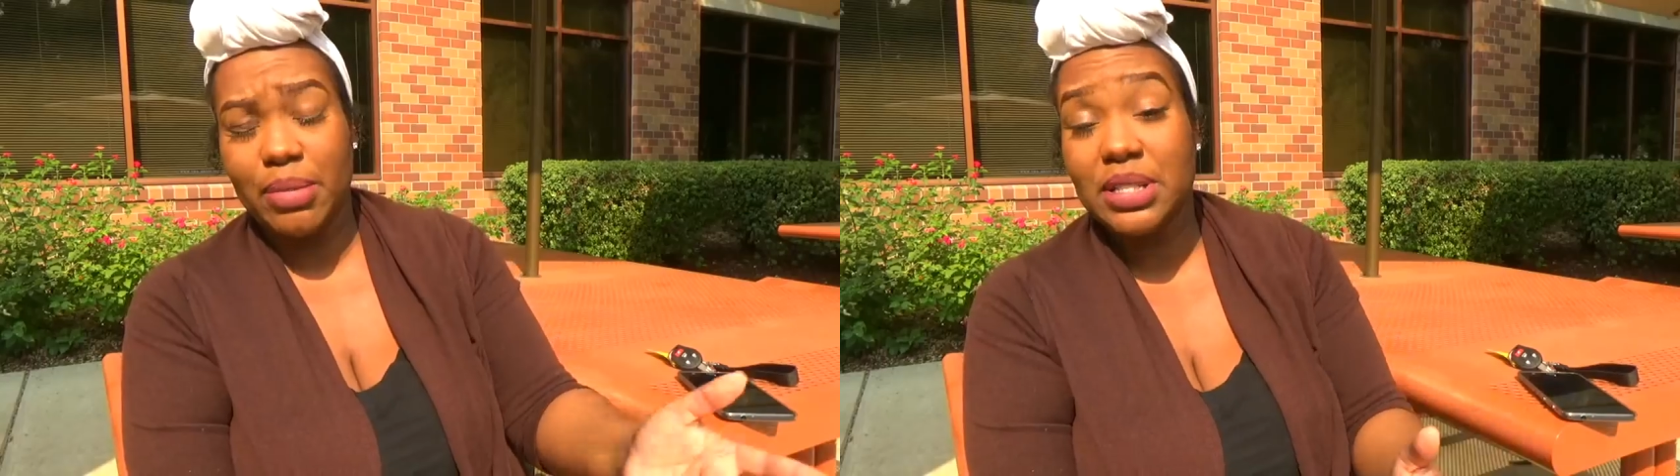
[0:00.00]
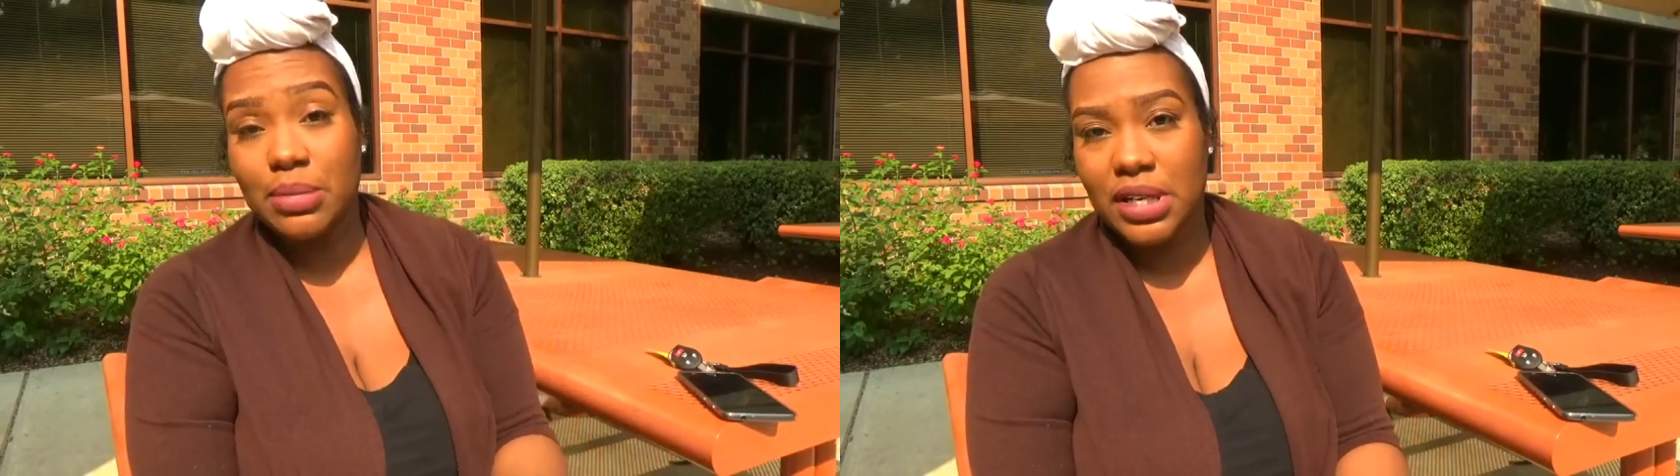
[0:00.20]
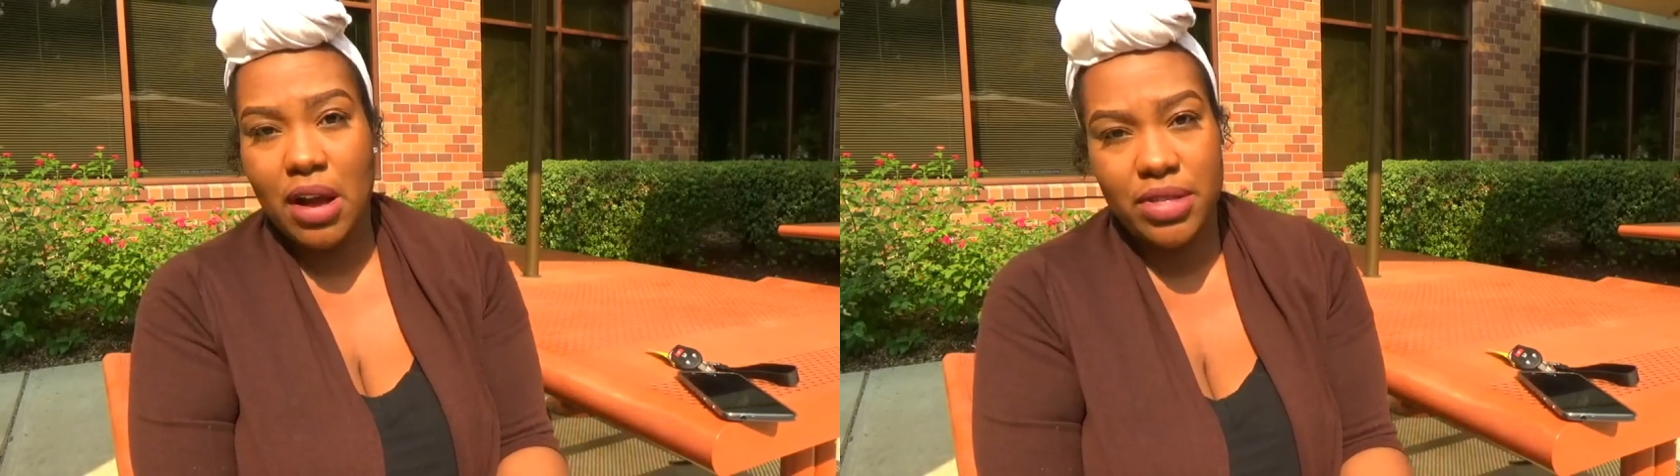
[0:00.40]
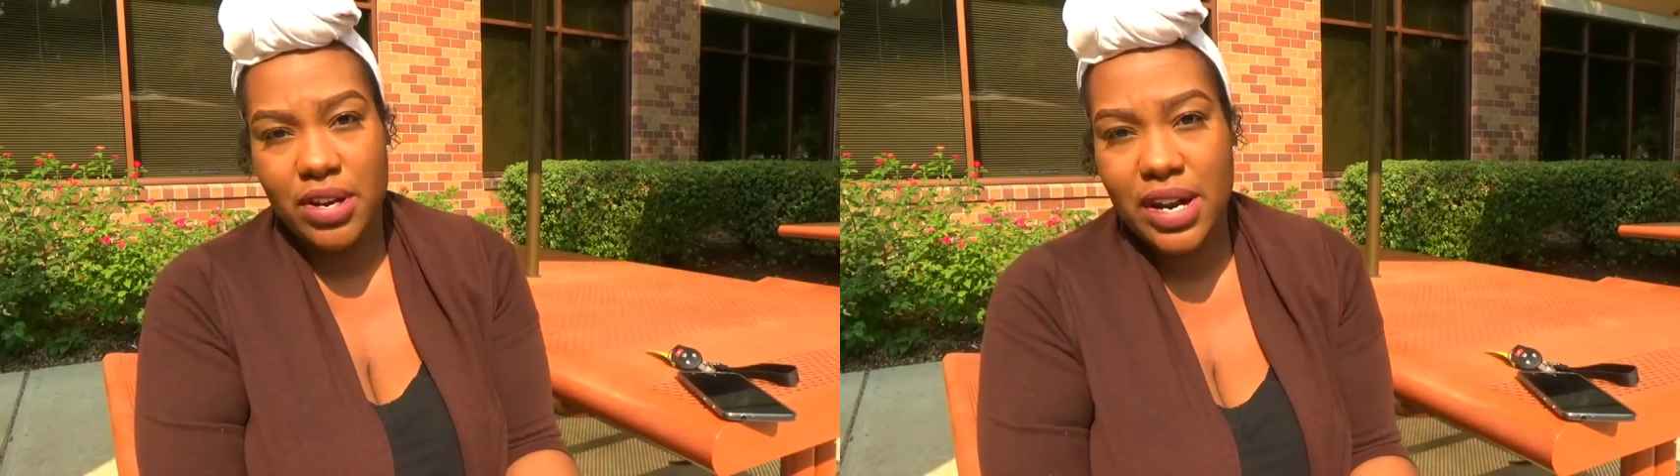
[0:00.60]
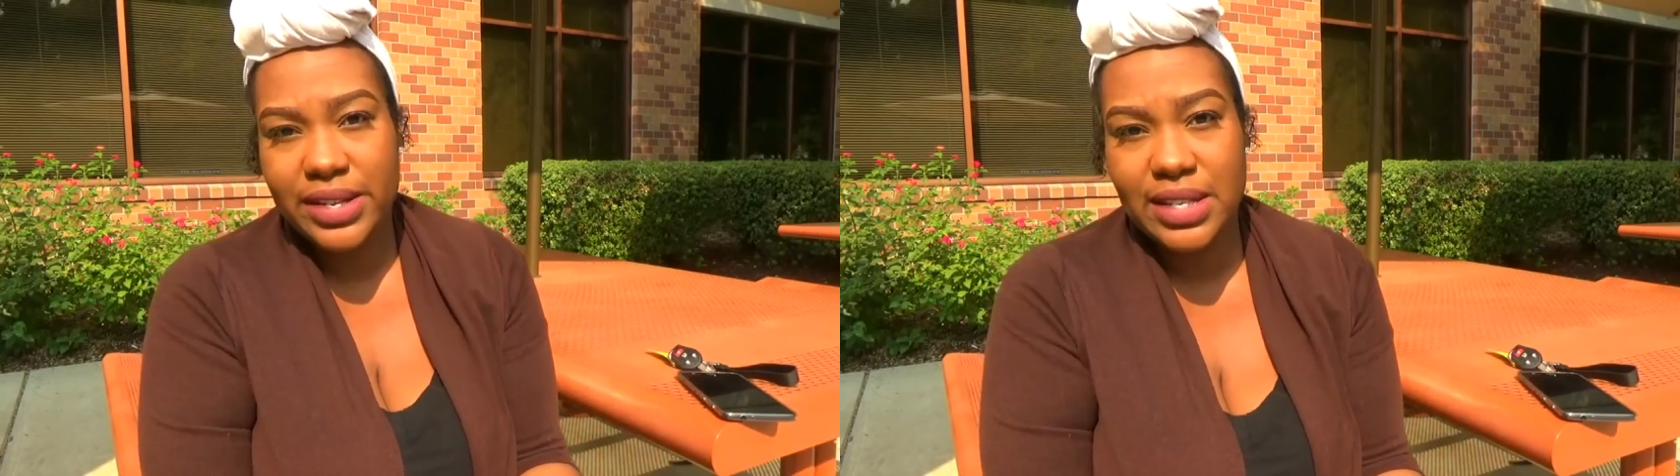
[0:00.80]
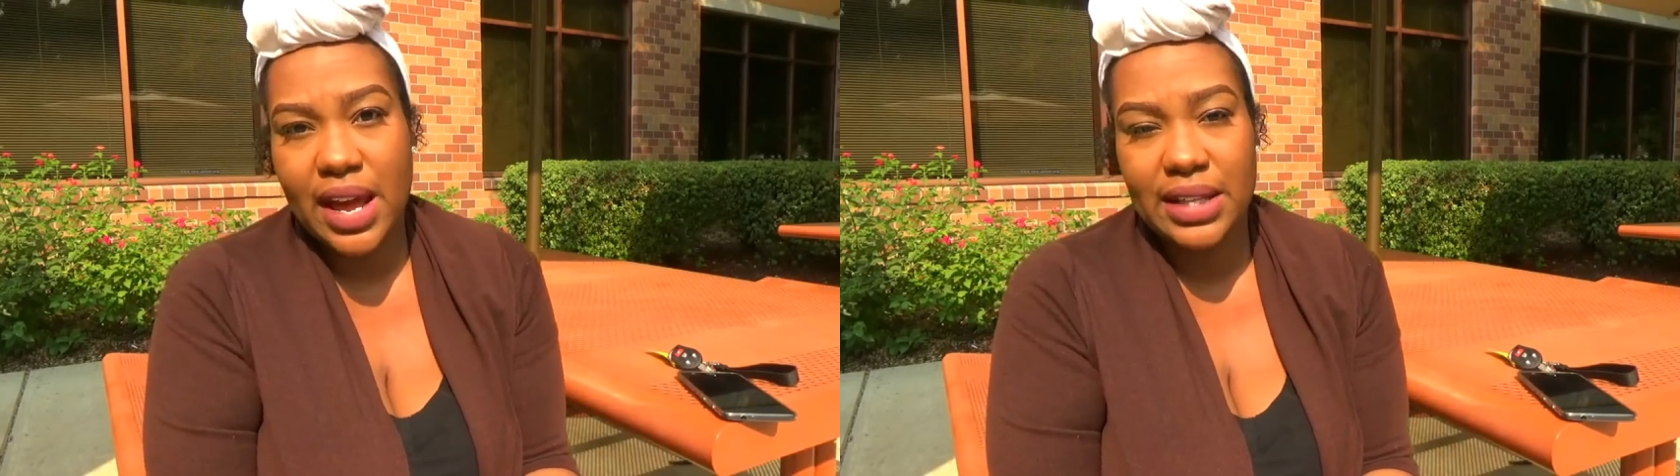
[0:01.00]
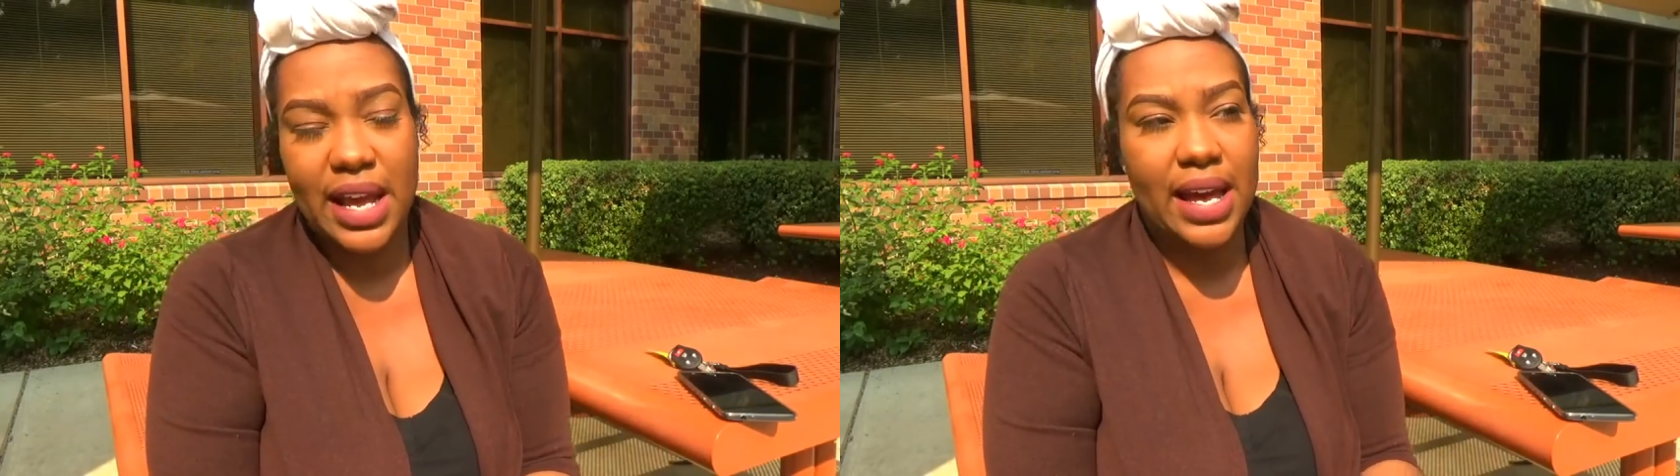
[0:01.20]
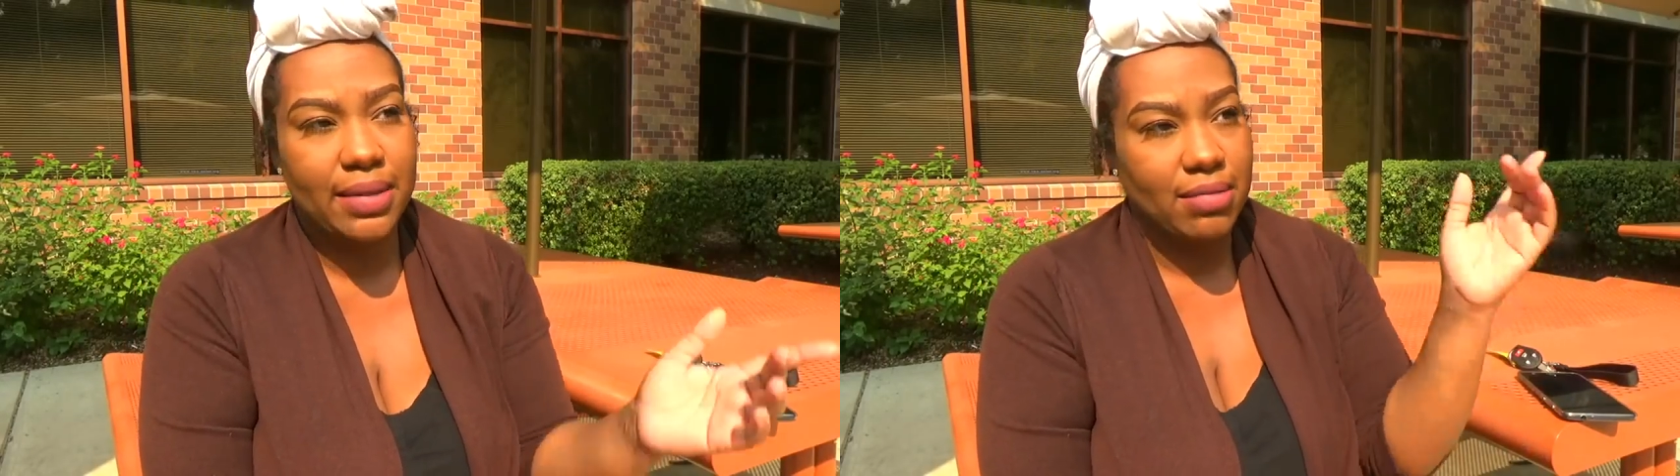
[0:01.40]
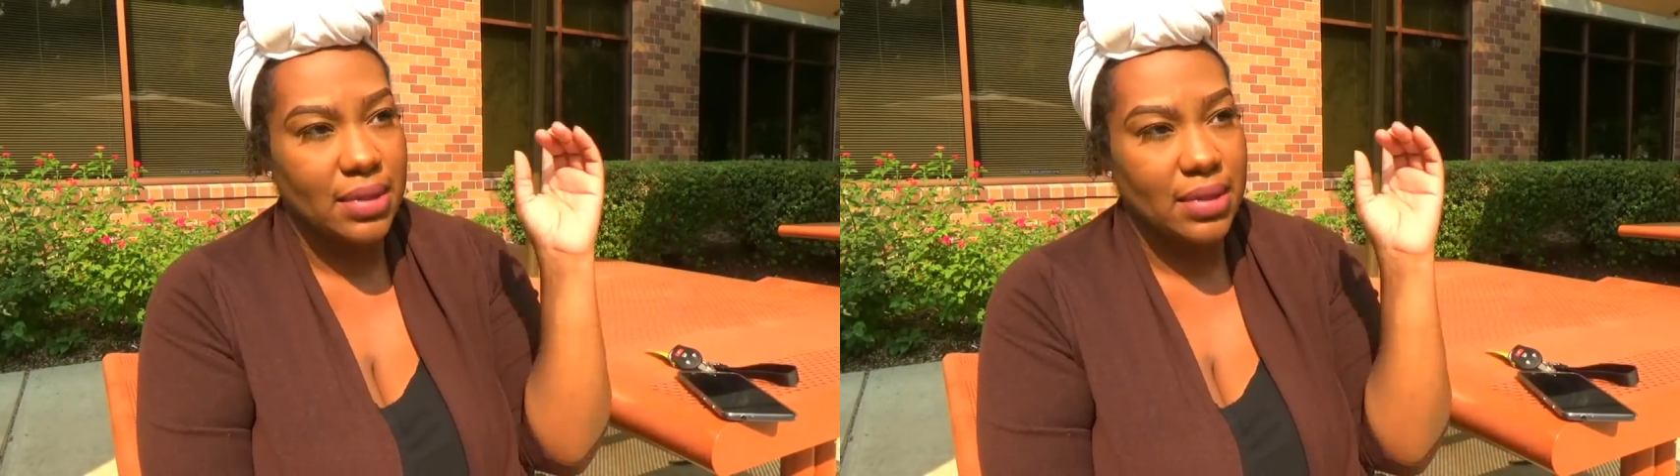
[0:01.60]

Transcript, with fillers: It's men out there that's like that.